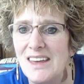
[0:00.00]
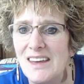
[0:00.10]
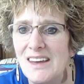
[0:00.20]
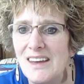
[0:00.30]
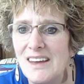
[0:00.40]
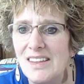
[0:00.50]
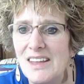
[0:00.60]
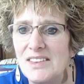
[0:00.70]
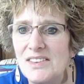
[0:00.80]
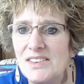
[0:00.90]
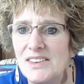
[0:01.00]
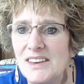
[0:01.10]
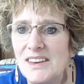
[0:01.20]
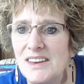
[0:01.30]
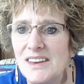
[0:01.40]
Uh, let's
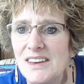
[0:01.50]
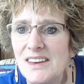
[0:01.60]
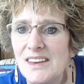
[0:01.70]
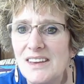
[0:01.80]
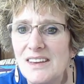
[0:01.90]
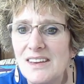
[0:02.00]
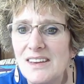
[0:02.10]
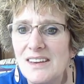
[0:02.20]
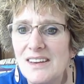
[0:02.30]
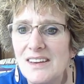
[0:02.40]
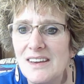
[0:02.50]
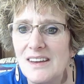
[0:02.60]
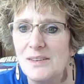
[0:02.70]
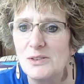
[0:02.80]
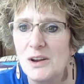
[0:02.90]
see.
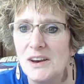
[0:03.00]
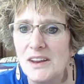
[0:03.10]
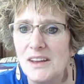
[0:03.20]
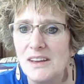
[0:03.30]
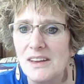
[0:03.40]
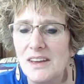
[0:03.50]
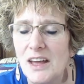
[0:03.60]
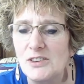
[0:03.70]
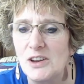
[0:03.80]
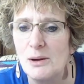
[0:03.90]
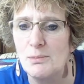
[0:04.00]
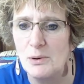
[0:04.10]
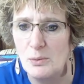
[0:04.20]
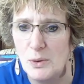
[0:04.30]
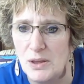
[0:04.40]
I'm trying to catch up
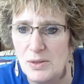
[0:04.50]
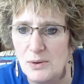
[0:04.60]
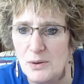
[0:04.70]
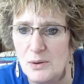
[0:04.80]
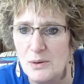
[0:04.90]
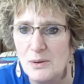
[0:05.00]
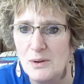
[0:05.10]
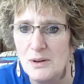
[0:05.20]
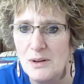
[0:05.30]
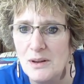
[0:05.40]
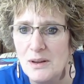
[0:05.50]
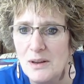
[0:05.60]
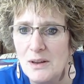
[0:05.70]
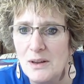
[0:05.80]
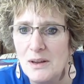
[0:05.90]
and weed through.
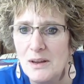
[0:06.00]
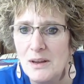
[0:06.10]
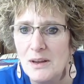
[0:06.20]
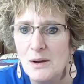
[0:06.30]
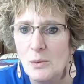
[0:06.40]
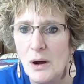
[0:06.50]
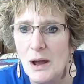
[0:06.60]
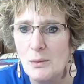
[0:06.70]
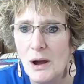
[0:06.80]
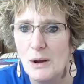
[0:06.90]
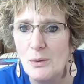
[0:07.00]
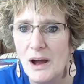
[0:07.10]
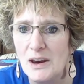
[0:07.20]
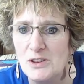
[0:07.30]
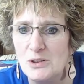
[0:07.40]
Why, why,
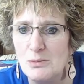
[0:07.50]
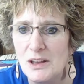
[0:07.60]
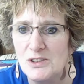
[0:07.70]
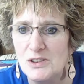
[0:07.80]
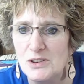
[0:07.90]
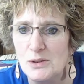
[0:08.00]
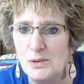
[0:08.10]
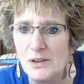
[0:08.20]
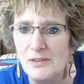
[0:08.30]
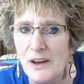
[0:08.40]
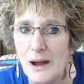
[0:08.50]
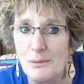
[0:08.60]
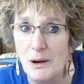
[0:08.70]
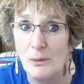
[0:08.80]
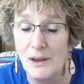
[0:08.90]
why did you mention Tula
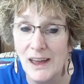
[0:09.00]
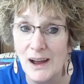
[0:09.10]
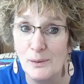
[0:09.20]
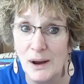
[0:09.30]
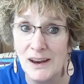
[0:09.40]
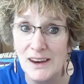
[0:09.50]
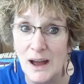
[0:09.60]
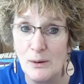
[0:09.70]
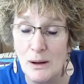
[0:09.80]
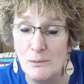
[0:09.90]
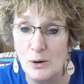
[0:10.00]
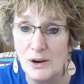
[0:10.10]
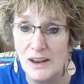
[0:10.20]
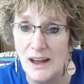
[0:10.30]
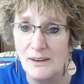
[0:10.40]
fabric? Well, yeah, right now I'm
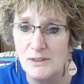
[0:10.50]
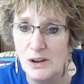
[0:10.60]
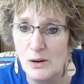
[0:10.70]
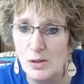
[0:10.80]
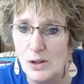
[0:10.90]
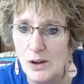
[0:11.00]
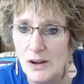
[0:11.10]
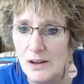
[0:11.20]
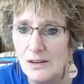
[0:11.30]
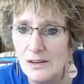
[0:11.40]
going to have to go look.